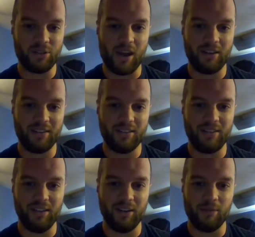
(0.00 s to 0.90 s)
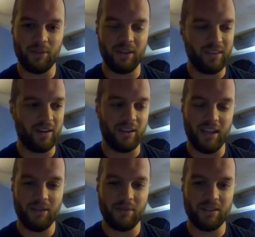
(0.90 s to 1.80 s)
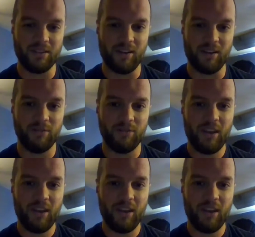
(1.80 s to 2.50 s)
shot at this deer, I'm like there kicking myself.